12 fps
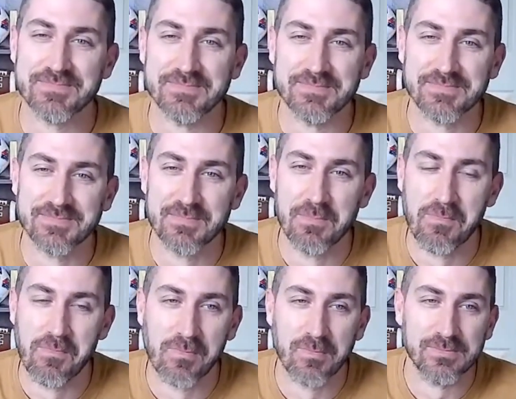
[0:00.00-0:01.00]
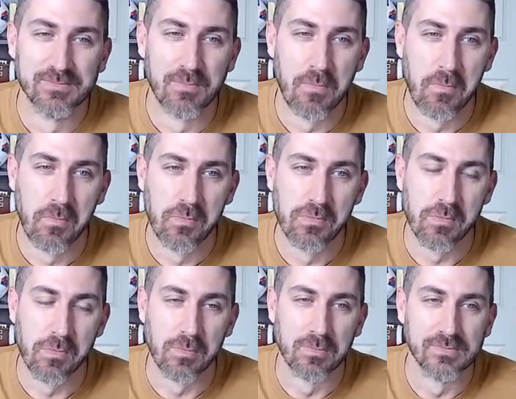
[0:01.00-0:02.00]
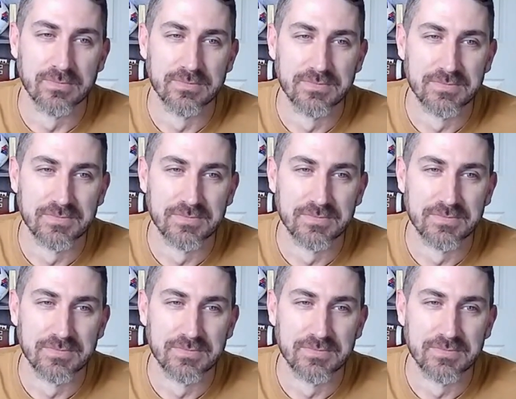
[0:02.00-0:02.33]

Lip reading: (silent)